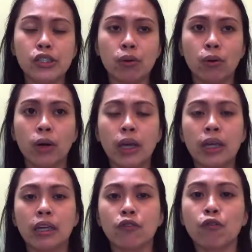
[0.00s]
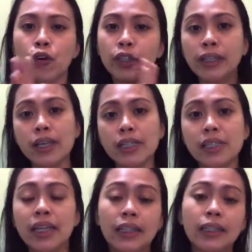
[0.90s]
So, for the days
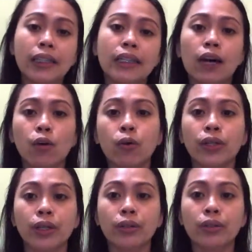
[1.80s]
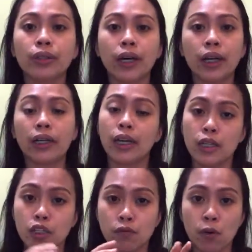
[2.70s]
na hindi ako
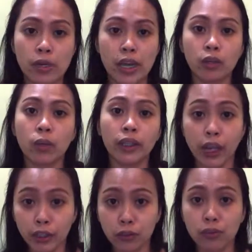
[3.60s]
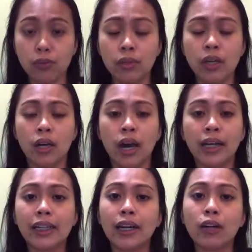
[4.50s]
nag-exfoliate, what I do,
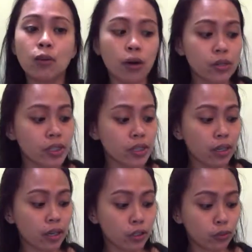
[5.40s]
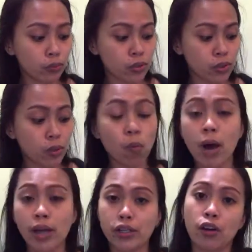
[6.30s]
ang ginagawa ko is use
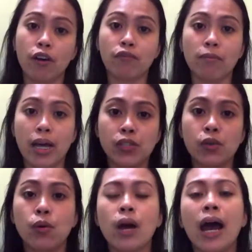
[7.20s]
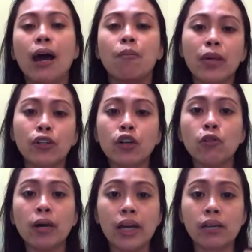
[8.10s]
wash-off mask. So, meron
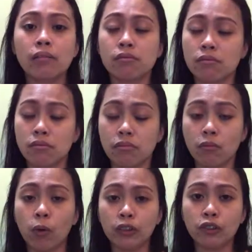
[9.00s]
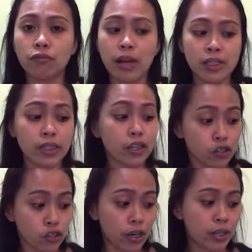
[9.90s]
ako mga wash-off mask na
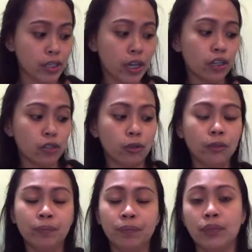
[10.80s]
i-share sa inyo.